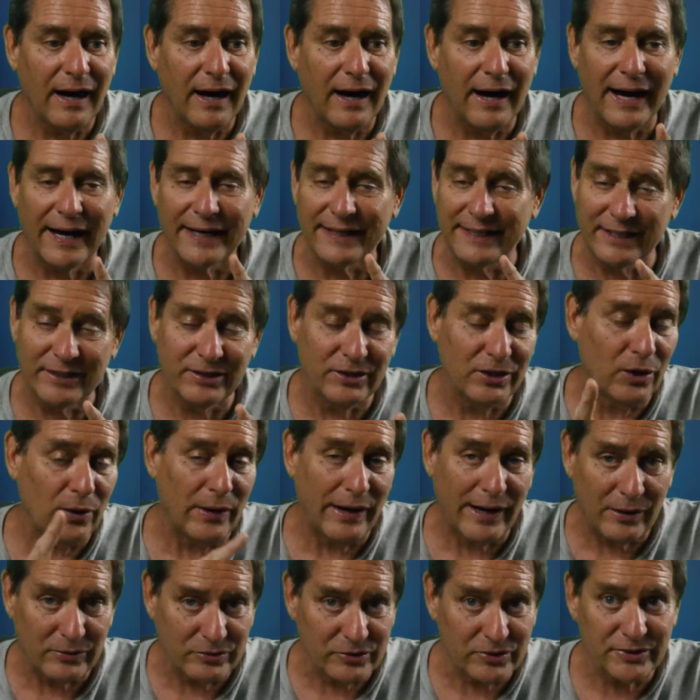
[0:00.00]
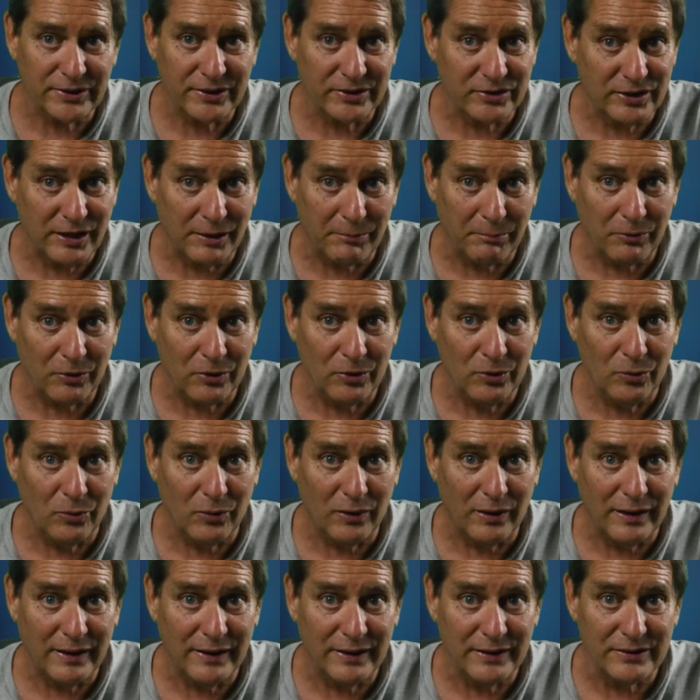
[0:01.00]
I didn't know how strict JetBlue
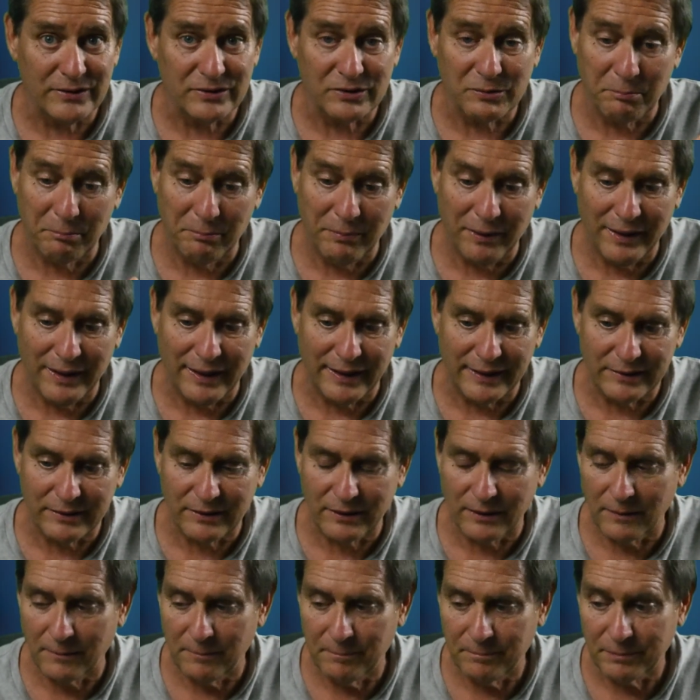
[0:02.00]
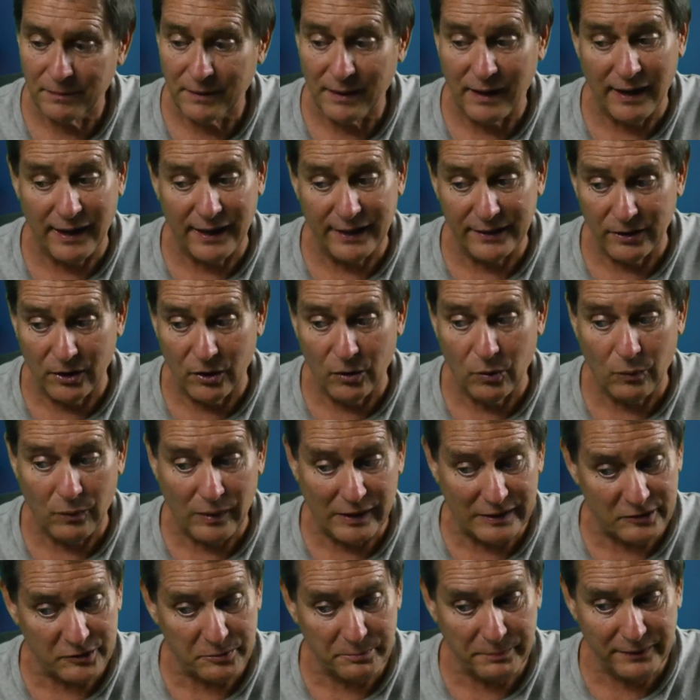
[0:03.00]
was, but I know
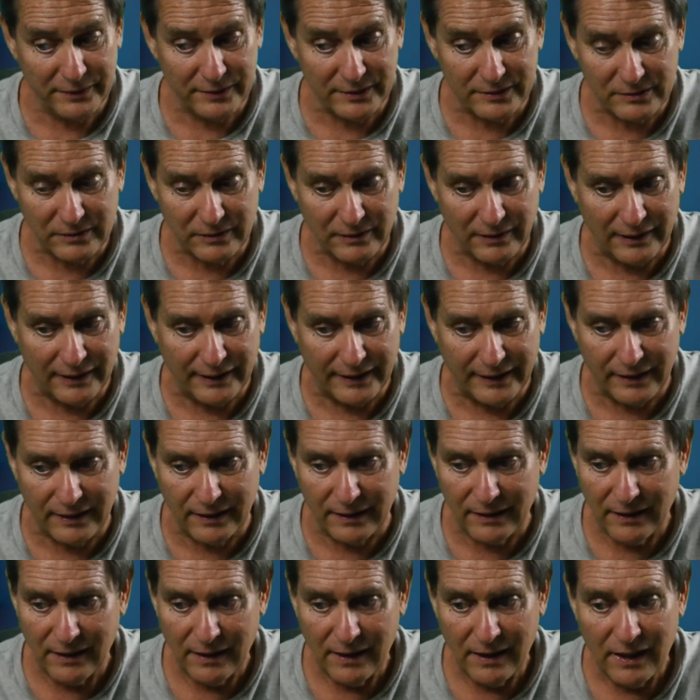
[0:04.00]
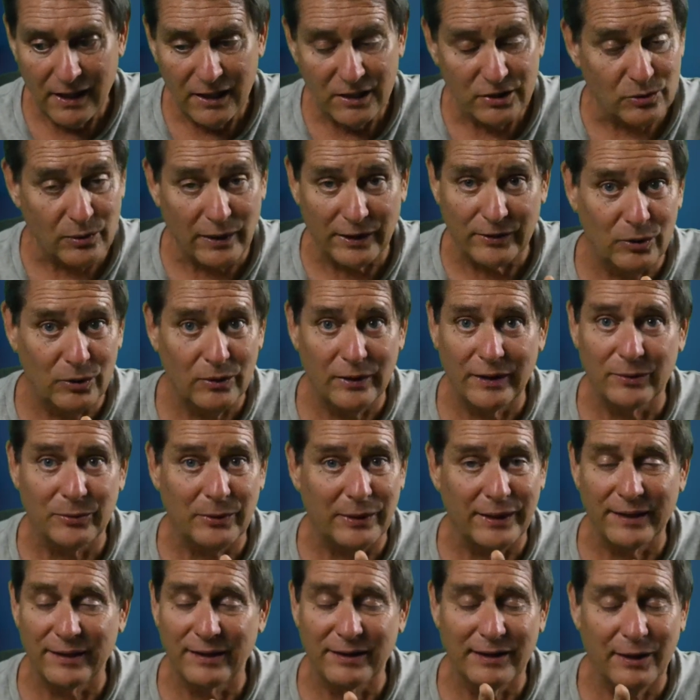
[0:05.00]
what Spirit's like, so they
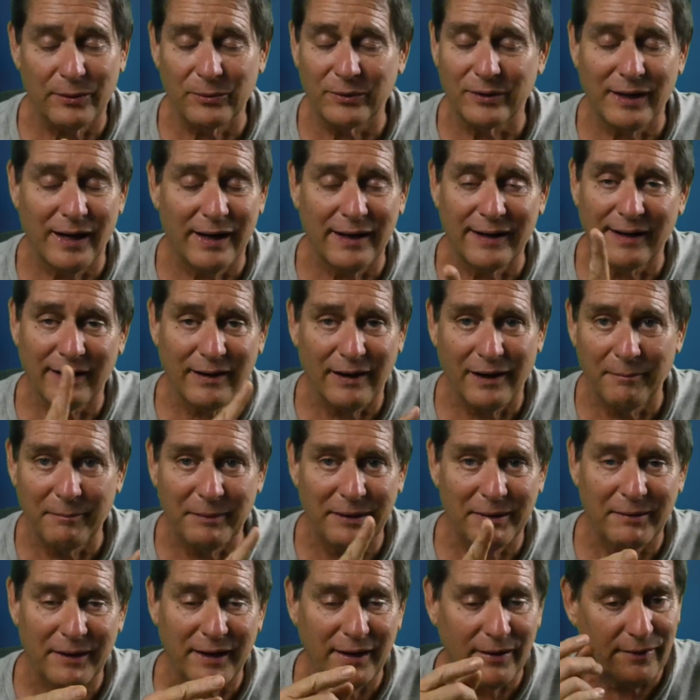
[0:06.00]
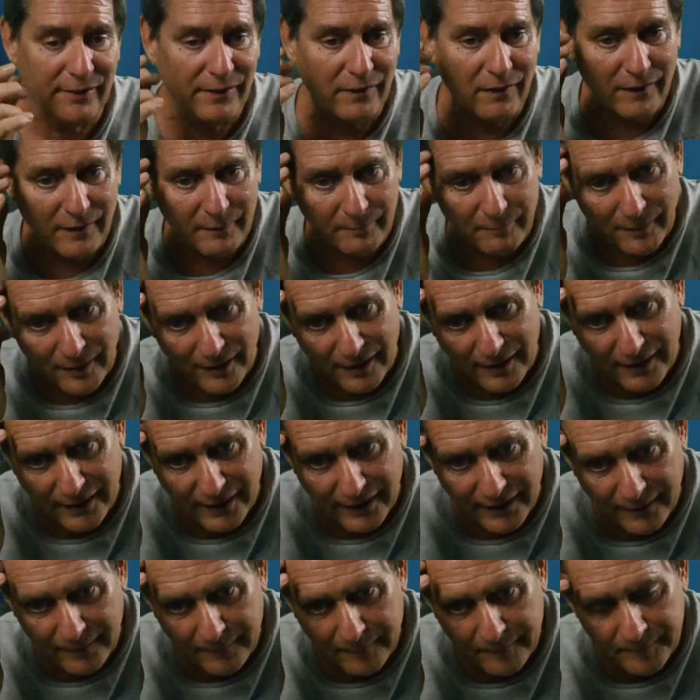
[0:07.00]
were not going to let me carry on
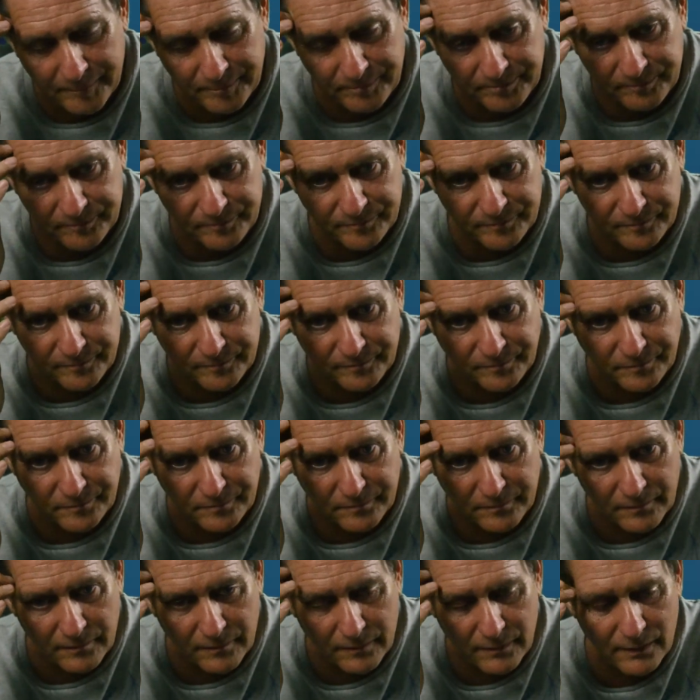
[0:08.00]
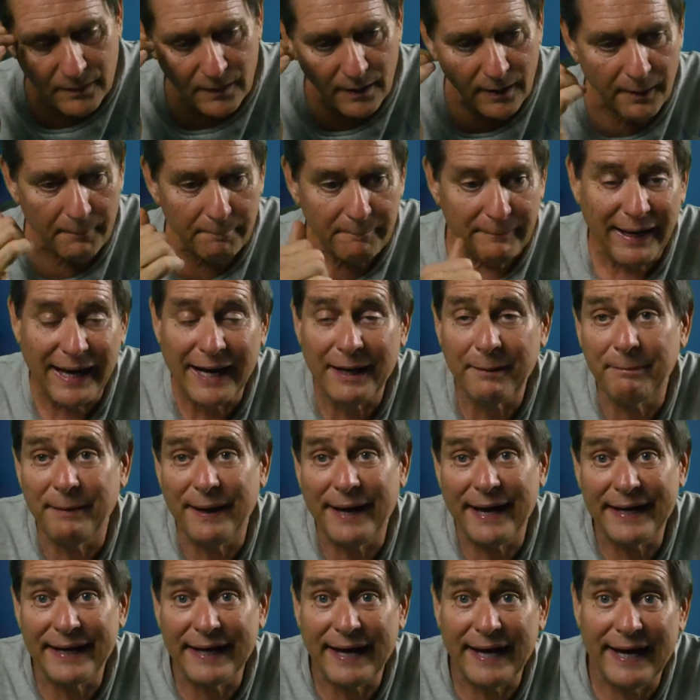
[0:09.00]
my
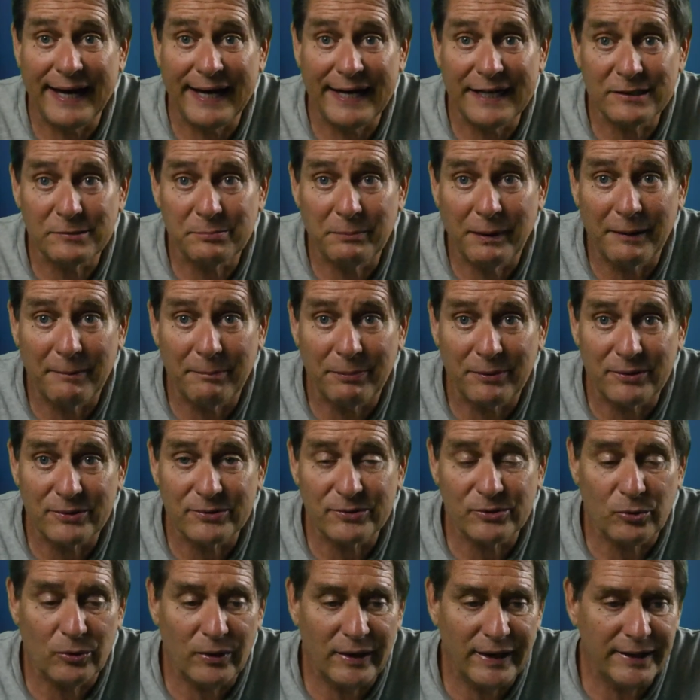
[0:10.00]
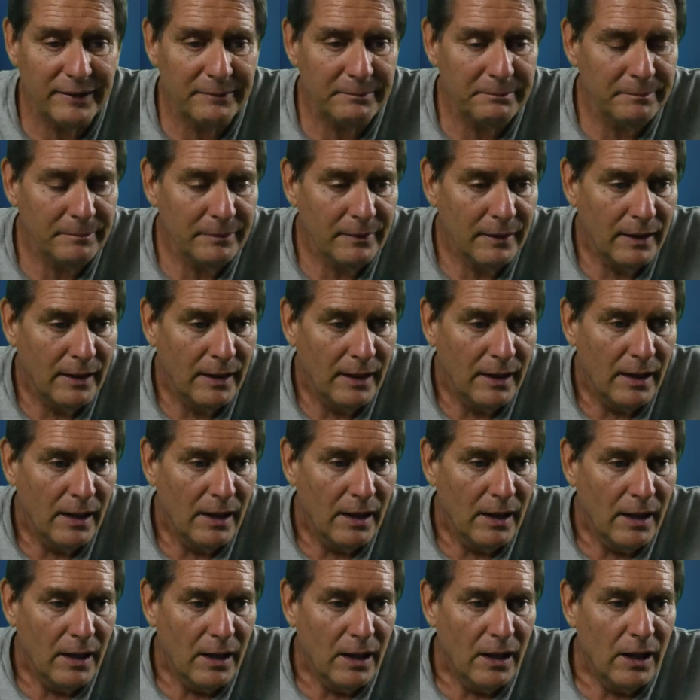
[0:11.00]
backpack as my personal item.
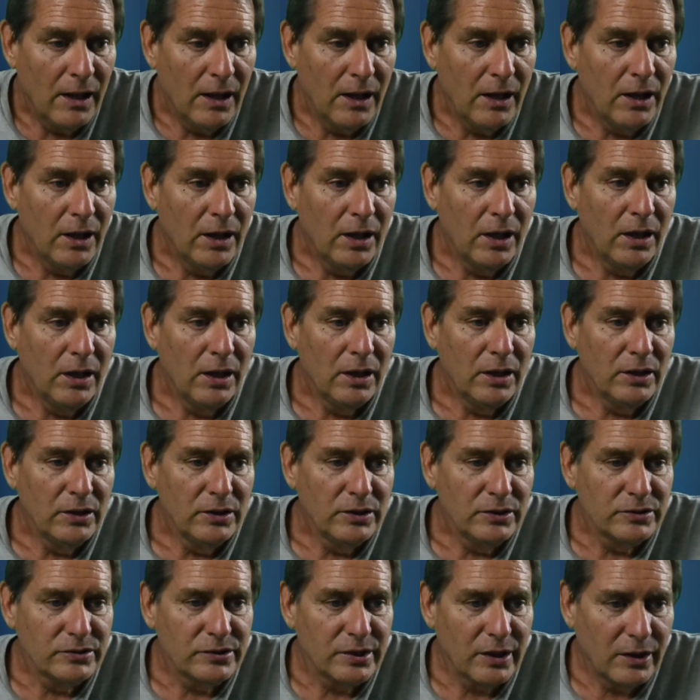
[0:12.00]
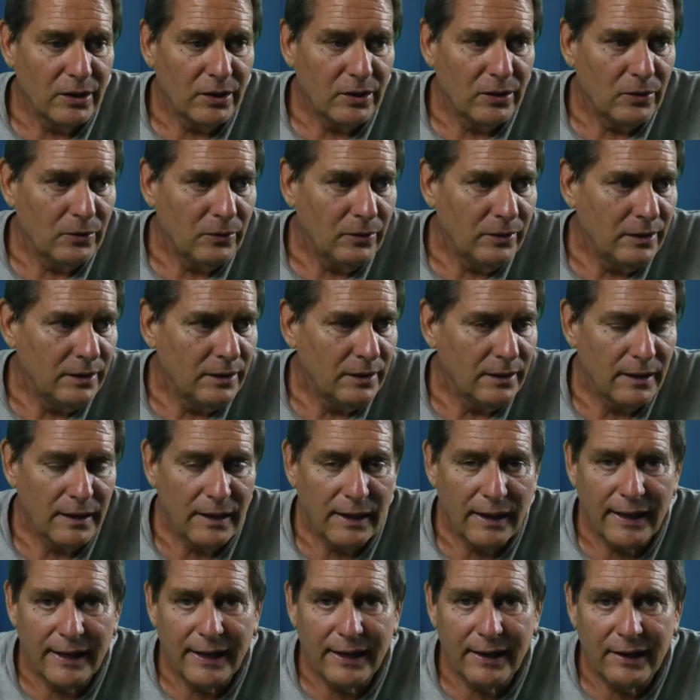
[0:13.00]
So
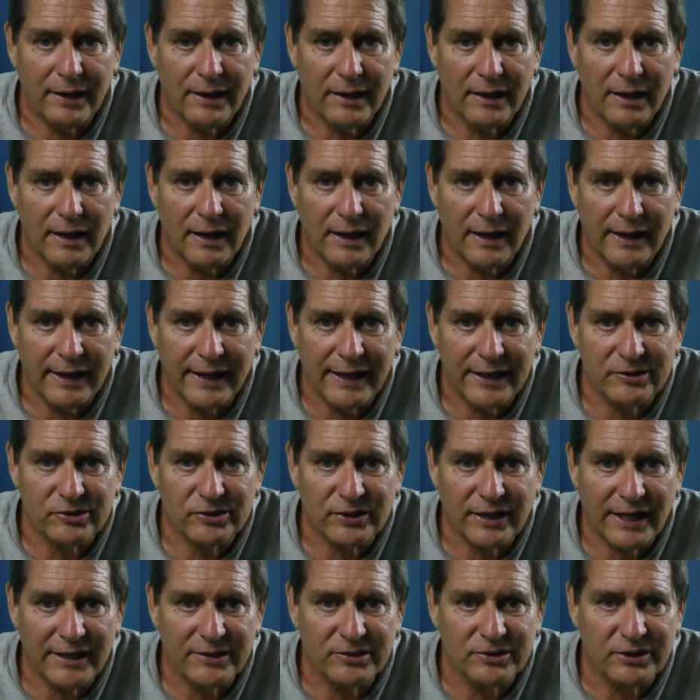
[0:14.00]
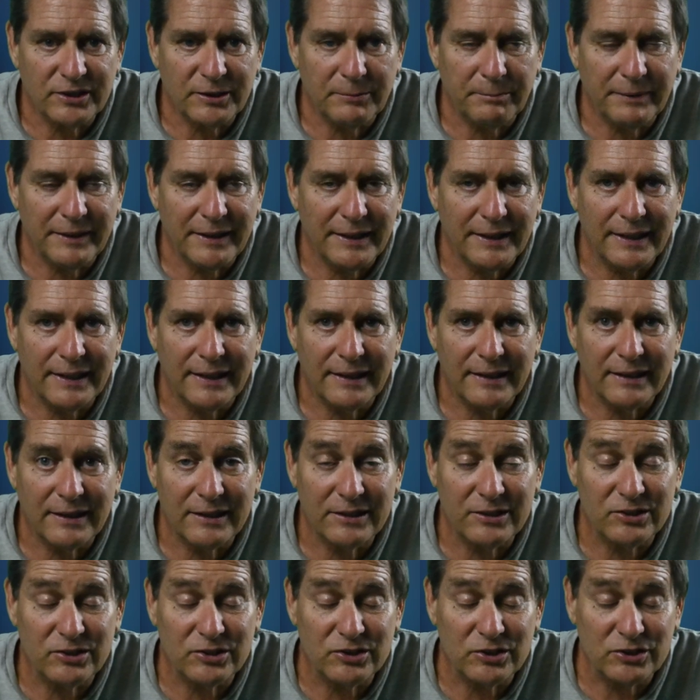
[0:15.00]
I asked
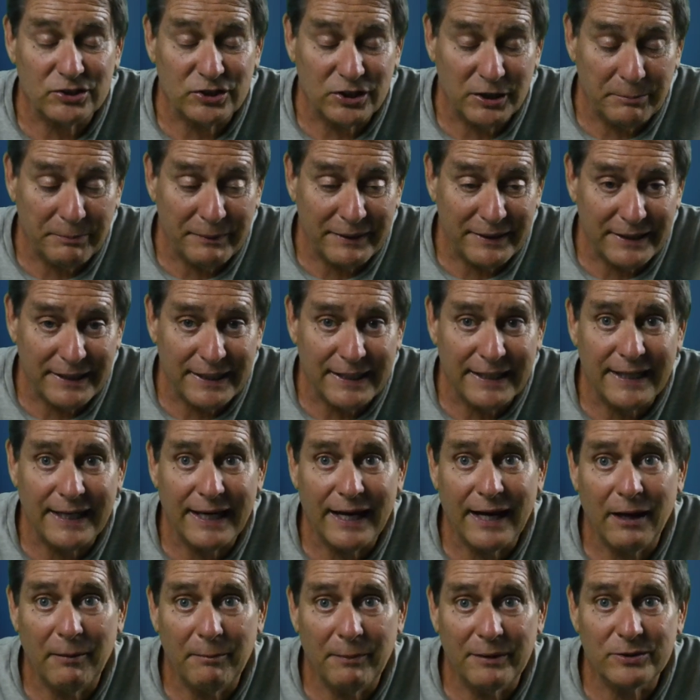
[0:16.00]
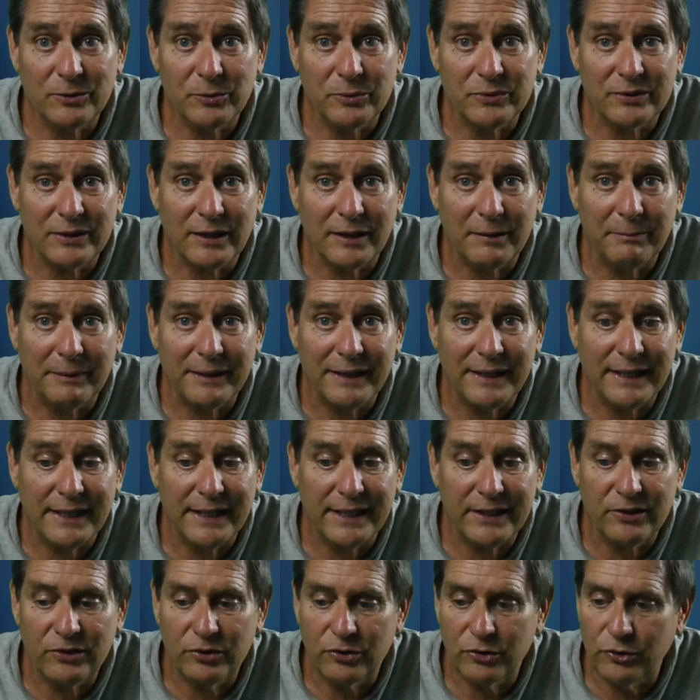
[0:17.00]
GPT how much it was going to
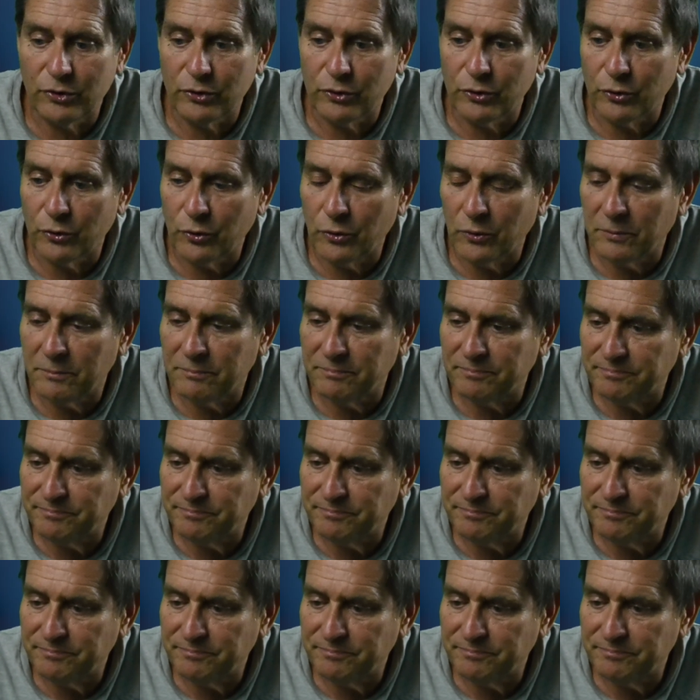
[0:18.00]
be to